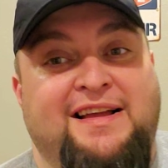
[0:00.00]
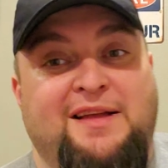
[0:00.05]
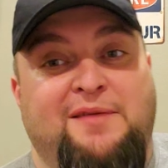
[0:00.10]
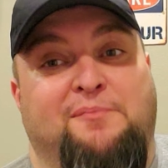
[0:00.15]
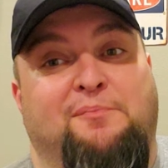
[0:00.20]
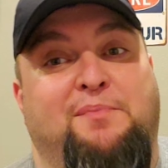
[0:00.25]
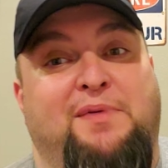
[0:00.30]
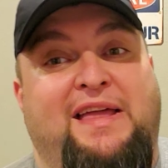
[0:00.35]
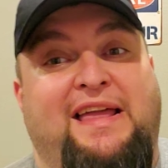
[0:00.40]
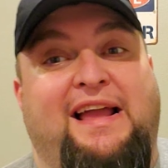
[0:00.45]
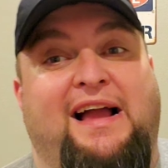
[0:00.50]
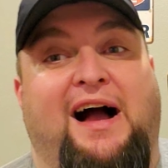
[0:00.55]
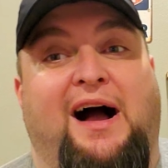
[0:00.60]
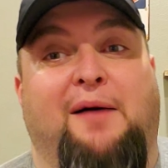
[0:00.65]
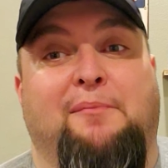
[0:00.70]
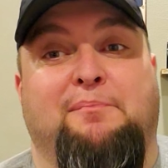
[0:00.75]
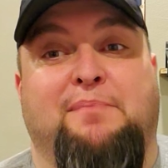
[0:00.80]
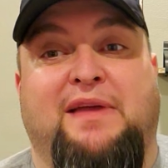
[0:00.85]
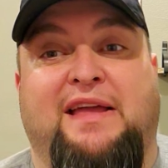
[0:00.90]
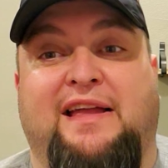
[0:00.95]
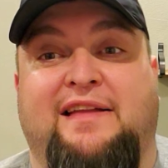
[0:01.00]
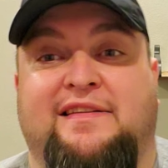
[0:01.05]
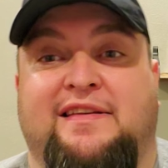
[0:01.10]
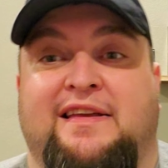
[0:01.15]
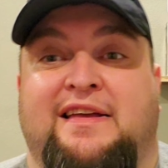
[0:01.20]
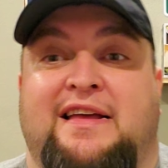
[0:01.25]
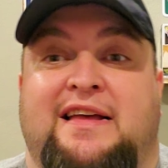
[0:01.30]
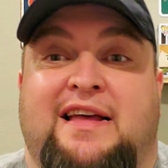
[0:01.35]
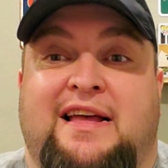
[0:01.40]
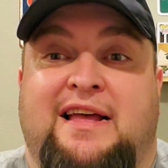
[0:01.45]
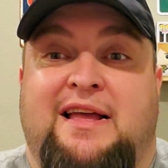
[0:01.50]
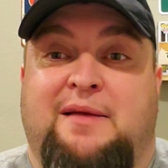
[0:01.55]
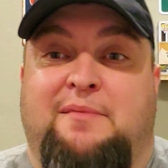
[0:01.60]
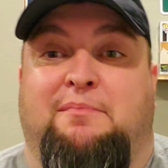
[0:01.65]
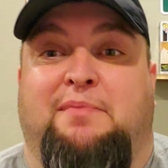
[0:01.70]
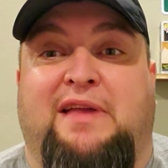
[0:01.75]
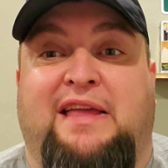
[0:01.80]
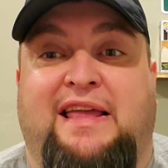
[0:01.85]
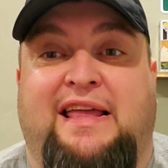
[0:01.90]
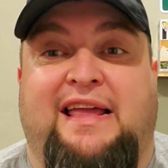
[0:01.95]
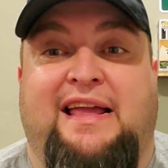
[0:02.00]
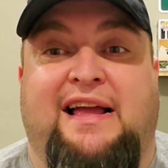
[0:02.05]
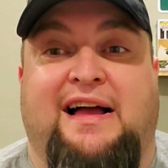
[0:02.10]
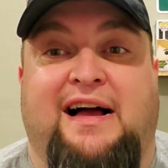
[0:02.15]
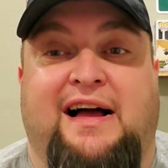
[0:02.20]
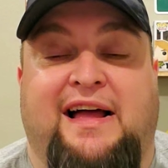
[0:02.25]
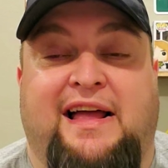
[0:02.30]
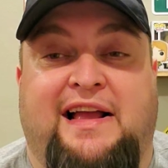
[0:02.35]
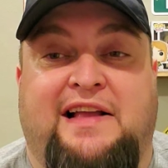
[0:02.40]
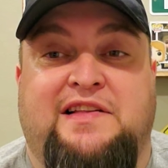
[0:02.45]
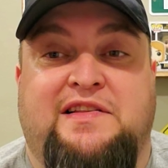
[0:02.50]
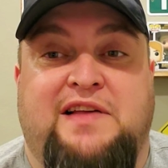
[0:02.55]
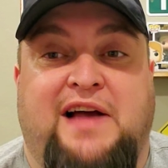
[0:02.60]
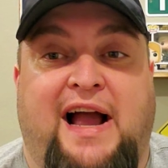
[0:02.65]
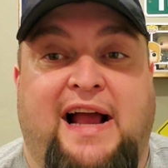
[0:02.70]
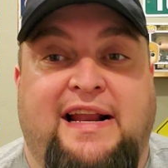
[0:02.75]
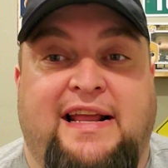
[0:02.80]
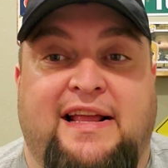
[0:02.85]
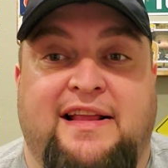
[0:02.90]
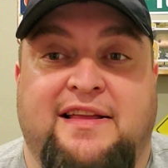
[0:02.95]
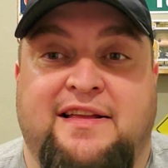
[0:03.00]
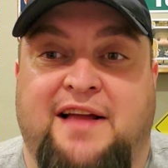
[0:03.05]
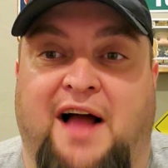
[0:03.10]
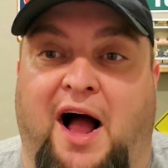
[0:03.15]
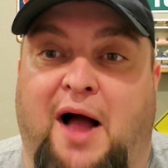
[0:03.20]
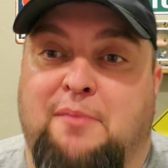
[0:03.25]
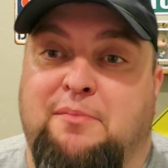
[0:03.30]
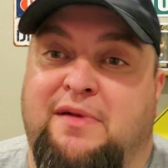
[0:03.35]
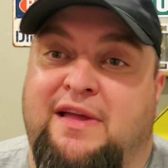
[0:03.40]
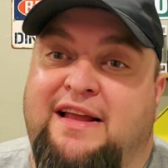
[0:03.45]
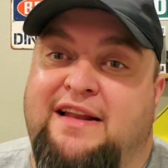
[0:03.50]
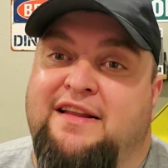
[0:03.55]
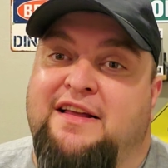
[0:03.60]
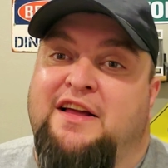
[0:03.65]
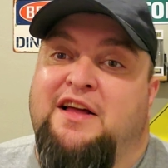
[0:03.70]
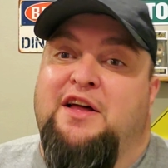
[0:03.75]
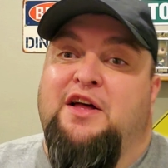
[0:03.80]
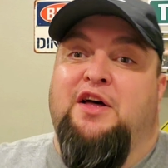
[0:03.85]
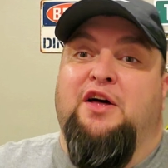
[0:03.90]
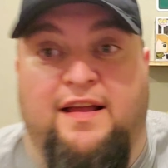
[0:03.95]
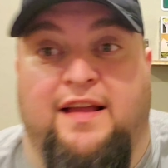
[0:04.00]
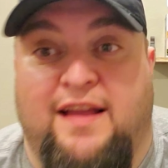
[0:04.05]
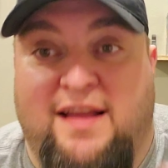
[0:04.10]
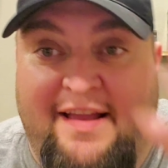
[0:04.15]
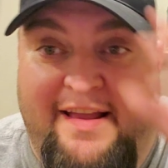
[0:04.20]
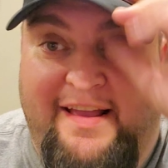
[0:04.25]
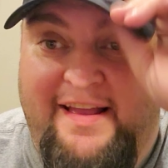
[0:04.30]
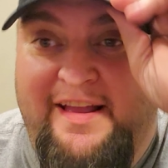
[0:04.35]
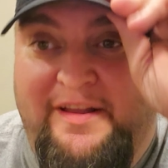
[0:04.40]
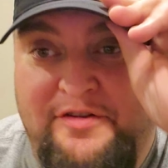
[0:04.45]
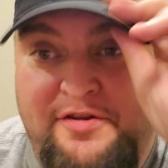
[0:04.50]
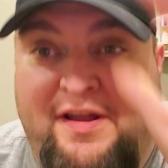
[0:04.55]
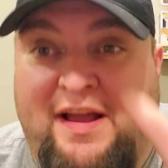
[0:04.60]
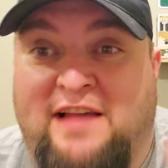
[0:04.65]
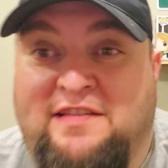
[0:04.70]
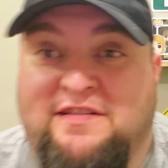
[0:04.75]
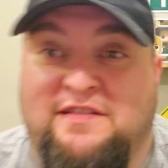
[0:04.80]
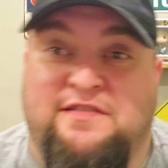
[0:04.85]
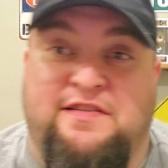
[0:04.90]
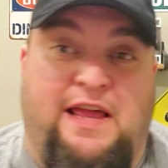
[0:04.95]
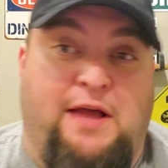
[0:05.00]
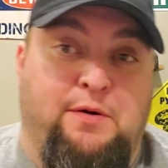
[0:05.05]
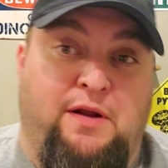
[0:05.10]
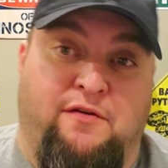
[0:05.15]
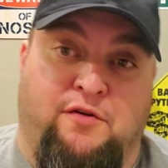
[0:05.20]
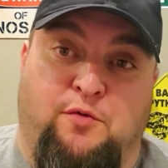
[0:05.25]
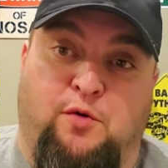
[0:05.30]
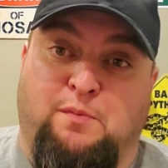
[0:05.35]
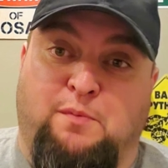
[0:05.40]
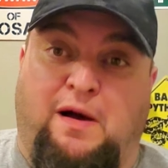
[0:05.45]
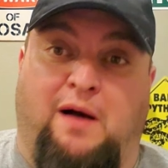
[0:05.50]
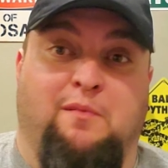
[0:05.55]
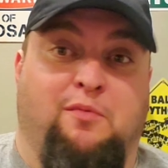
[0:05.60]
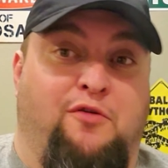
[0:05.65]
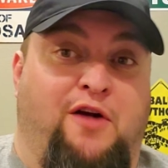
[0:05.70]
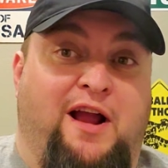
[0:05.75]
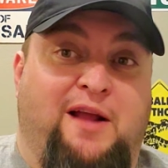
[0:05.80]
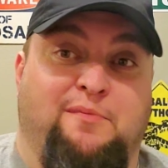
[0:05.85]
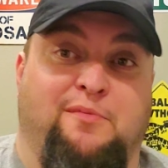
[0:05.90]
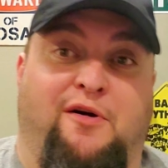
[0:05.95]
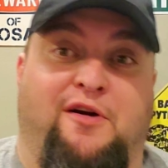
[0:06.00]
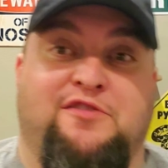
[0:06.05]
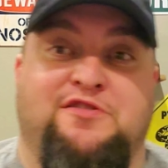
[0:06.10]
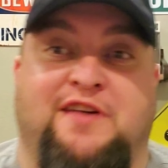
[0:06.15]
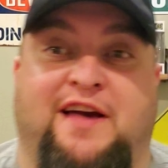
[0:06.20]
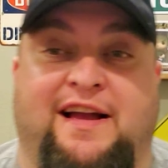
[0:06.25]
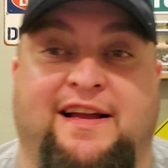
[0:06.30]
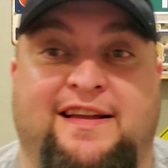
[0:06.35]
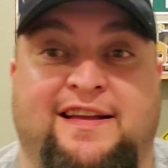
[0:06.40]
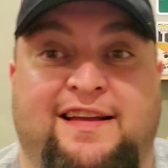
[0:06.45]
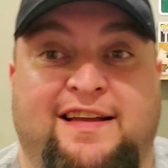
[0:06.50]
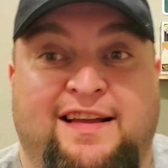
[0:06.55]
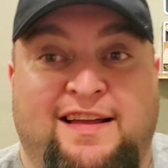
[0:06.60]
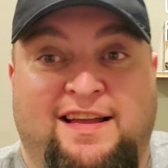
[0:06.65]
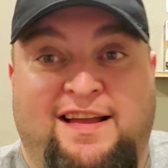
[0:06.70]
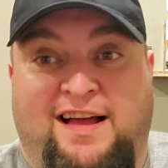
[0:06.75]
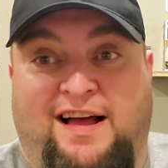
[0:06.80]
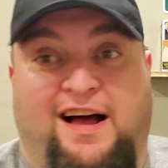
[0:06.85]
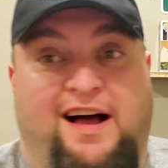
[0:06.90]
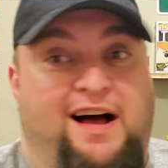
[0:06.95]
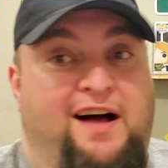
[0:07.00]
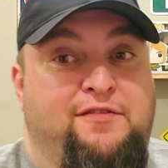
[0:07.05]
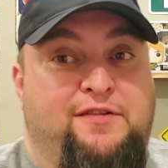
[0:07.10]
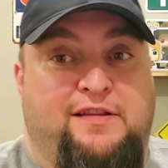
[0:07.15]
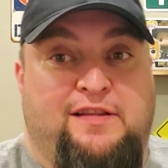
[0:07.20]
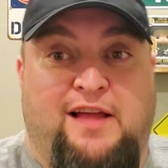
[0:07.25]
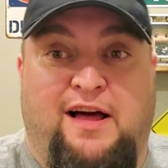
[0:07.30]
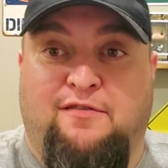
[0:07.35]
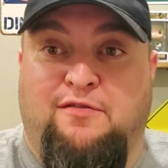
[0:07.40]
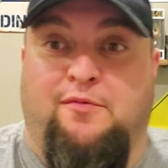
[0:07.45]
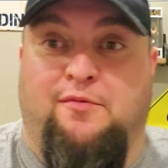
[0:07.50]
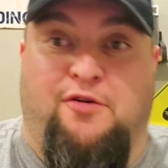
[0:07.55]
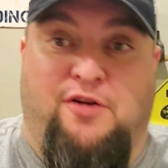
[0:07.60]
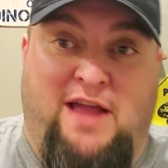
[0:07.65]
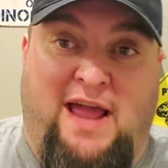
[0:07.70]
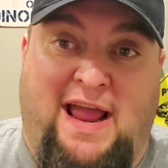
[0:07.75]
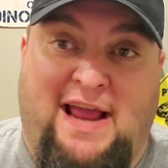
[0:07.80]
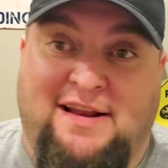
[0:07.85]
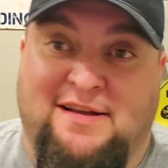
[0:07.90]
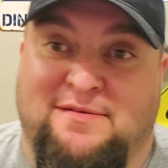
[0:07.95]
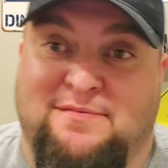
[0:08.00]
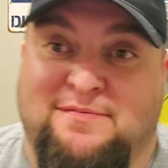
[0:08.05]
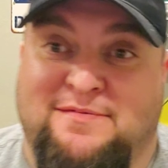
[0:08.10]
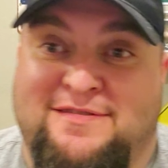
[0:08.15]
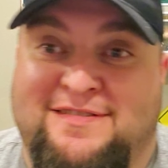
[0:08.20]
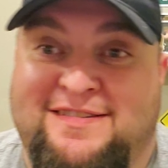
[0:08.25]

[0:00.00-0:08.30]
Being upbeat, being excited, and you guys can say whatever you want about Brian Barczyk. If you love him or you hate him